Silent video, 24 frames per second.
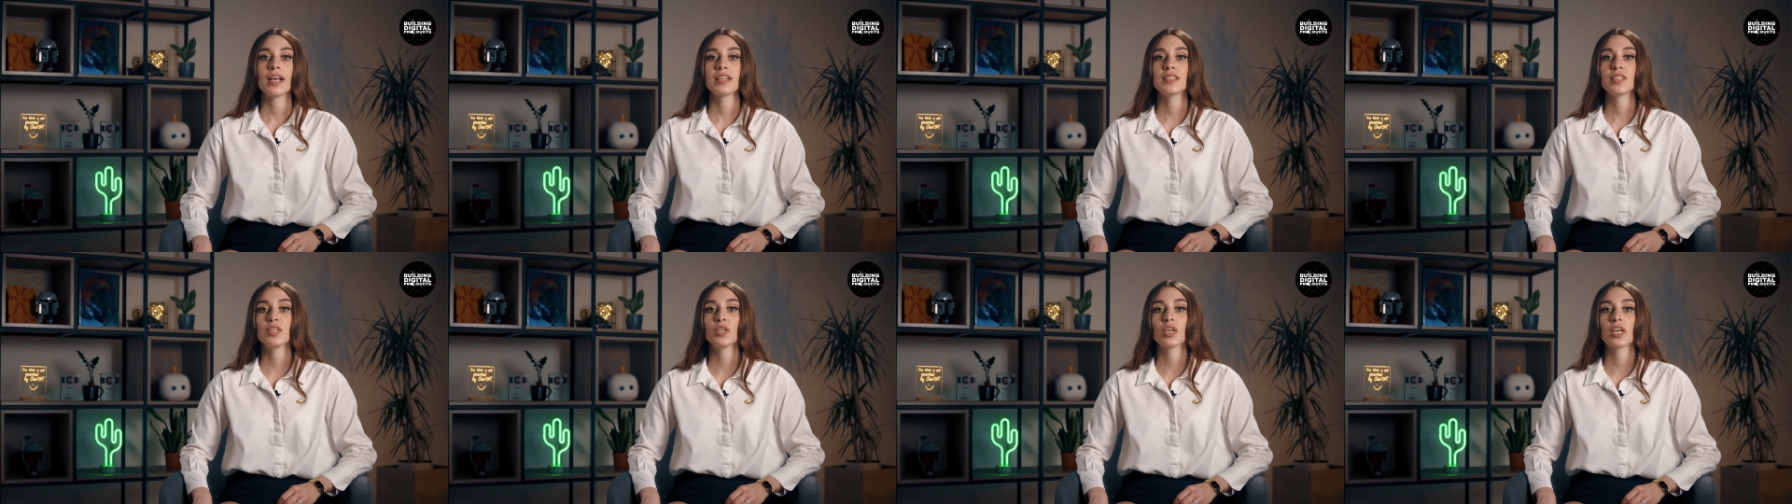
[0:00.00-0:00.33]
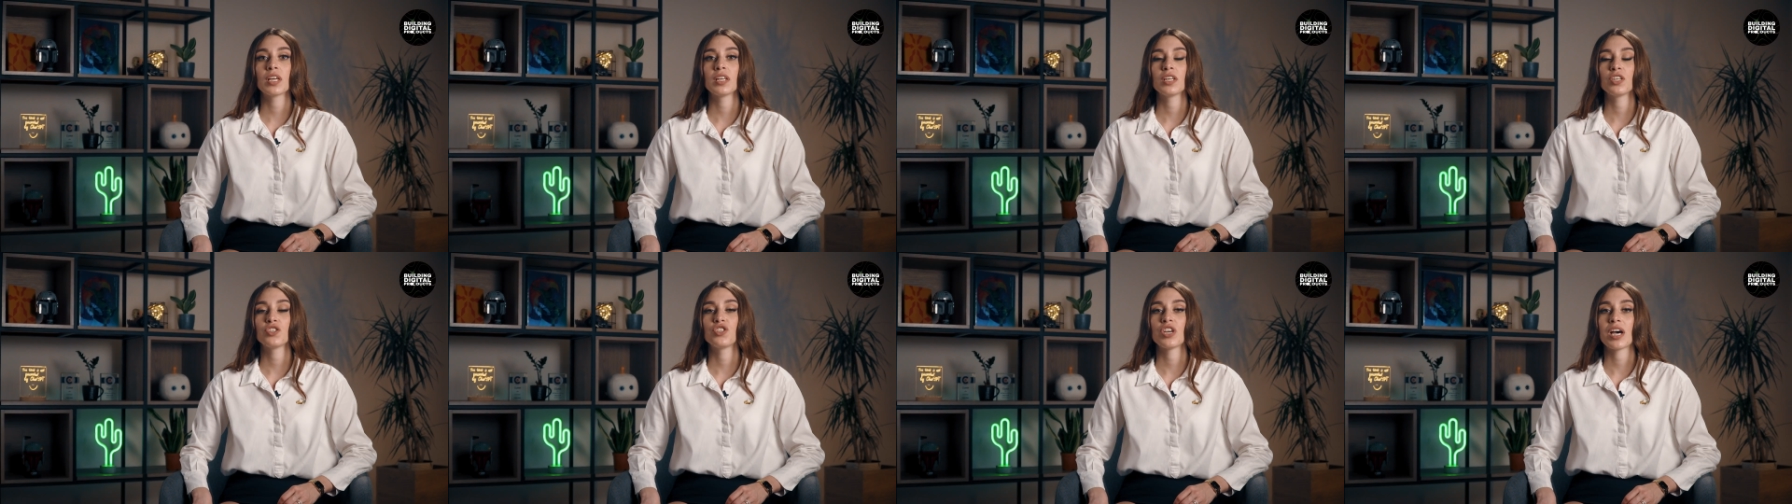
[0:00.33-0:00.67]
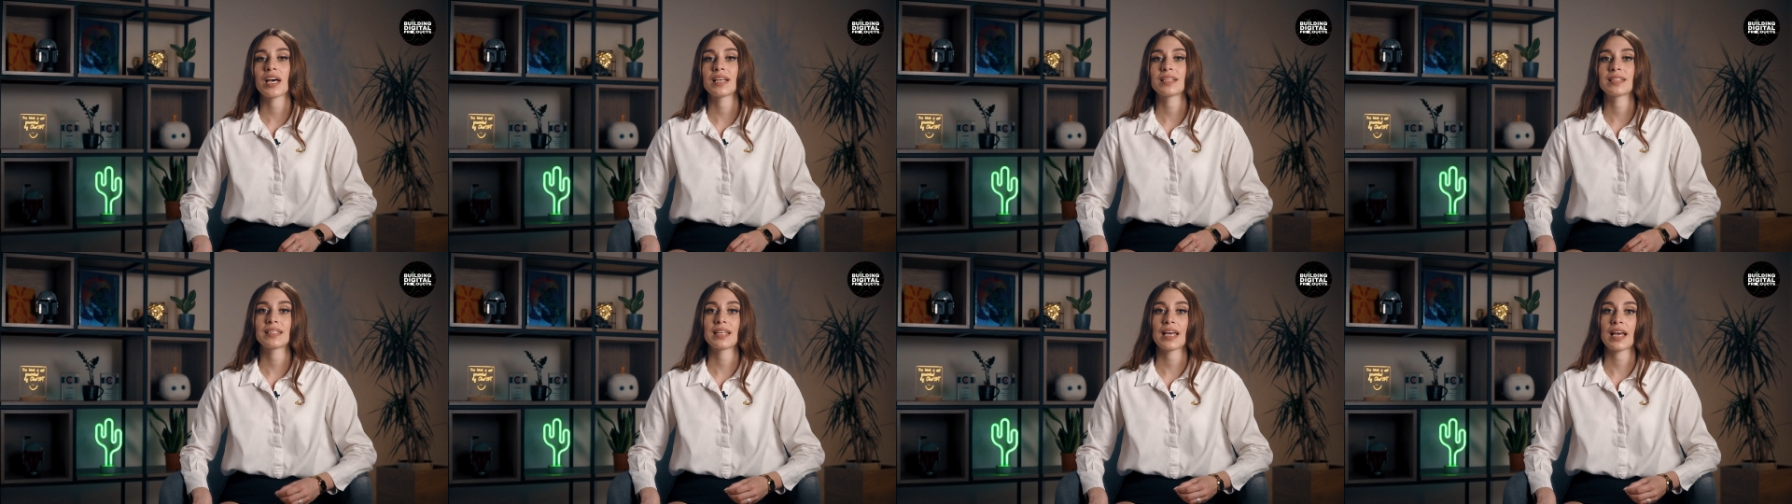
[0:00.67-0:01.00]
as you can
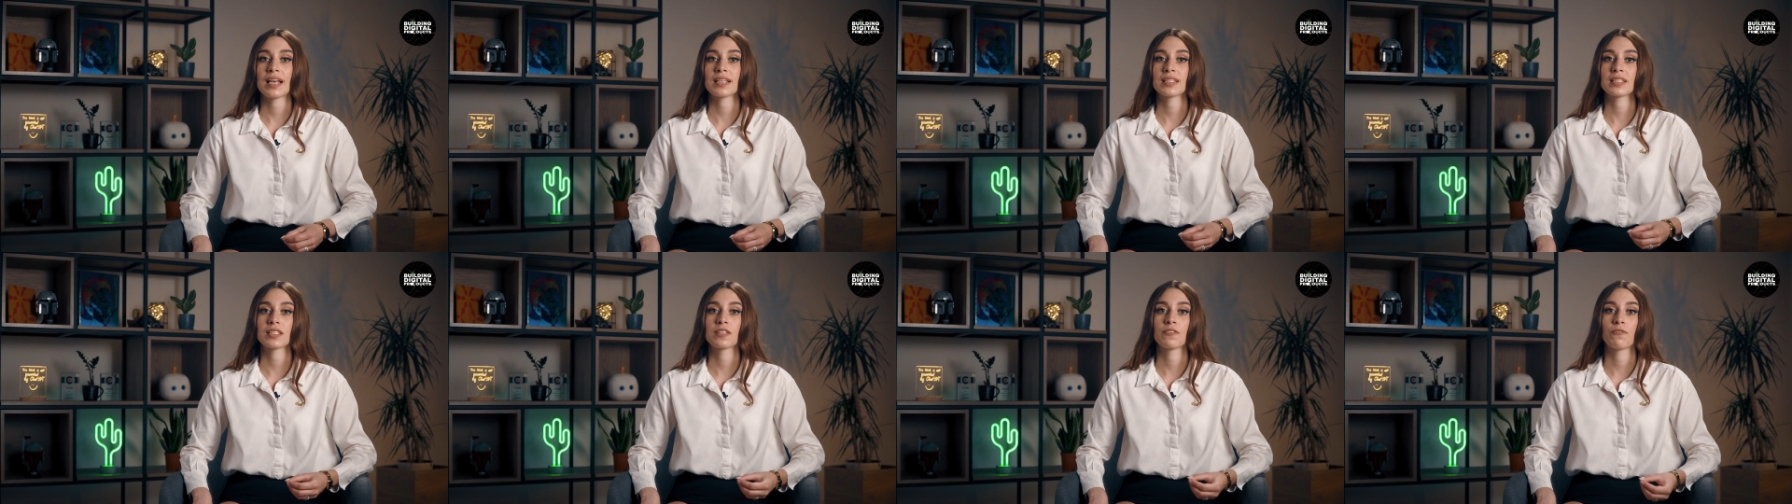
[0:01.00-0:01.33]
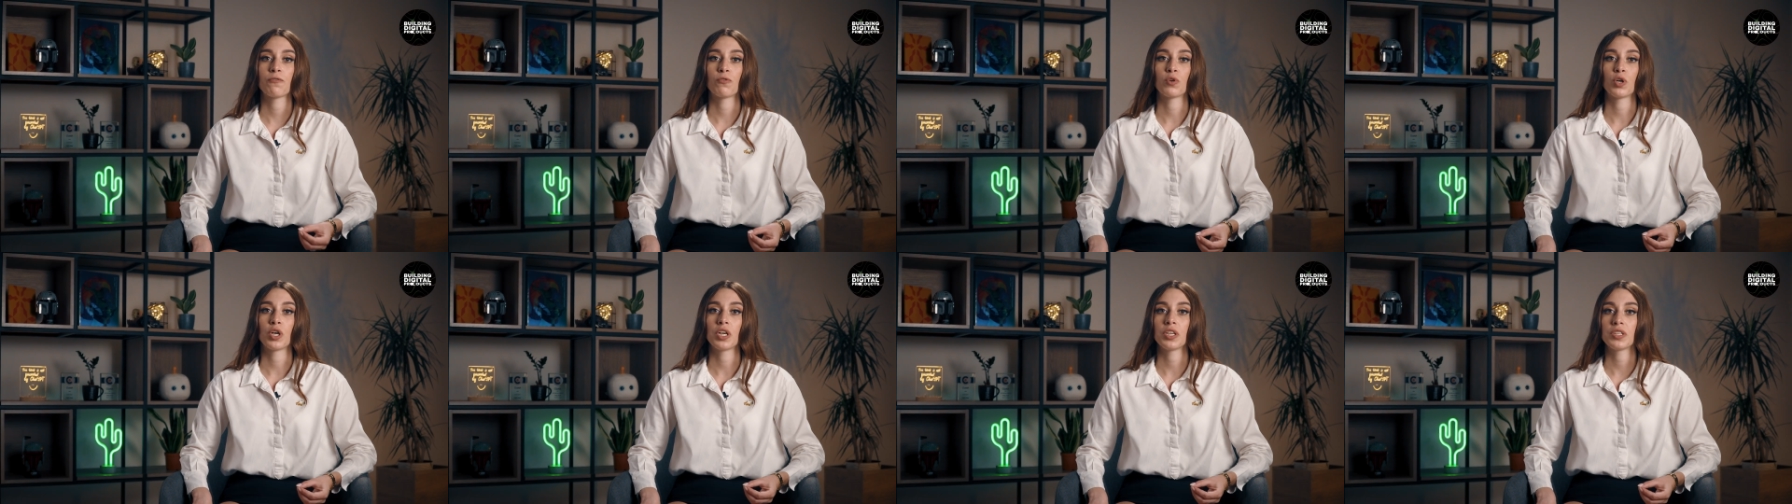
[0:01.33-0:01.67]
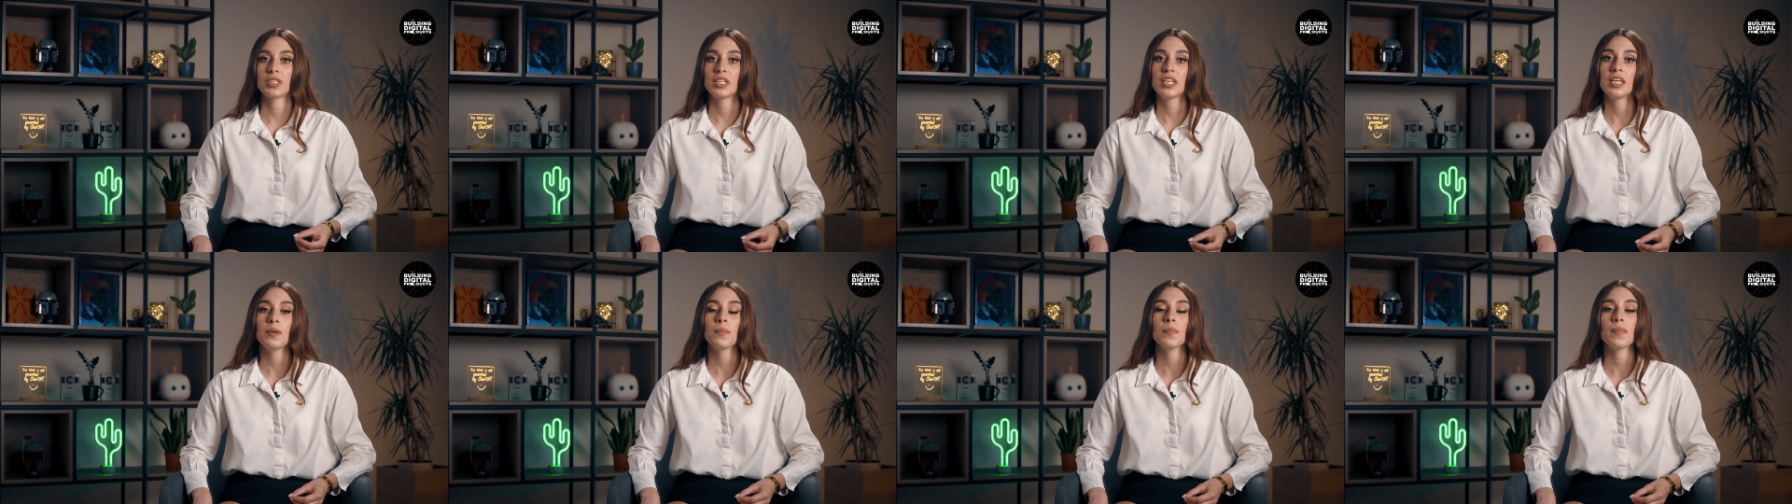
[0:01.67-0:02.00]
adjust tasks for your
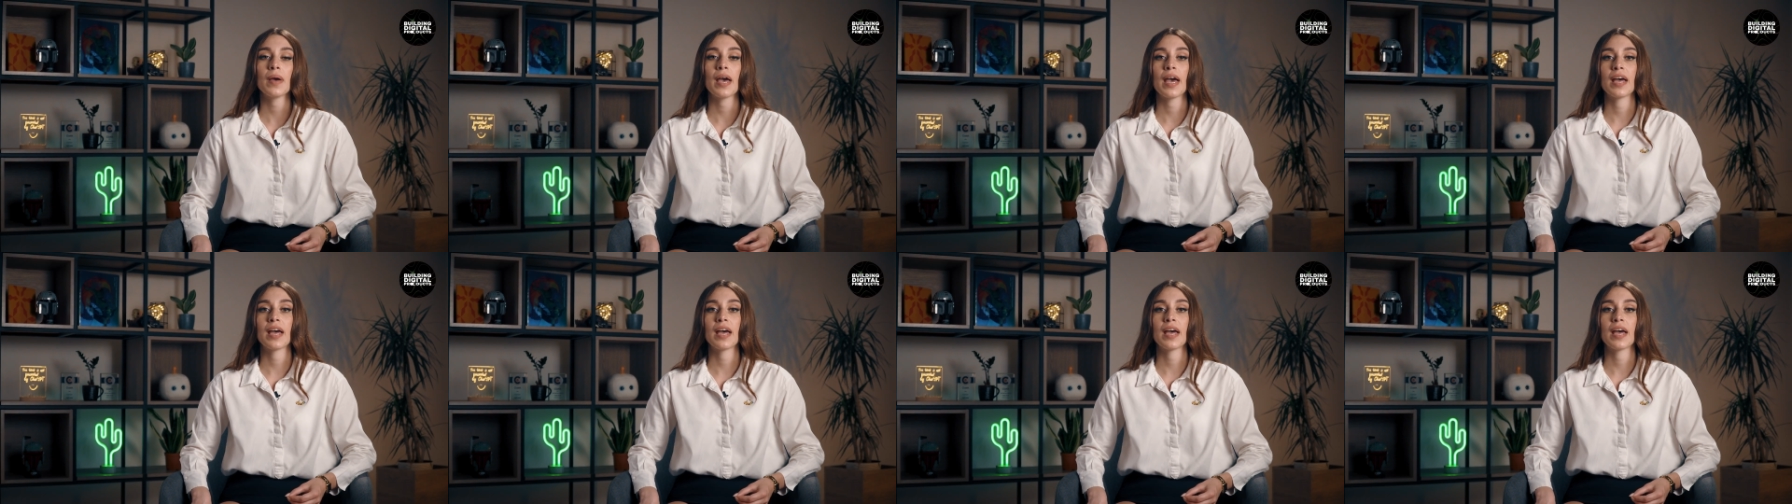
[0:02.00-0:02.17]
team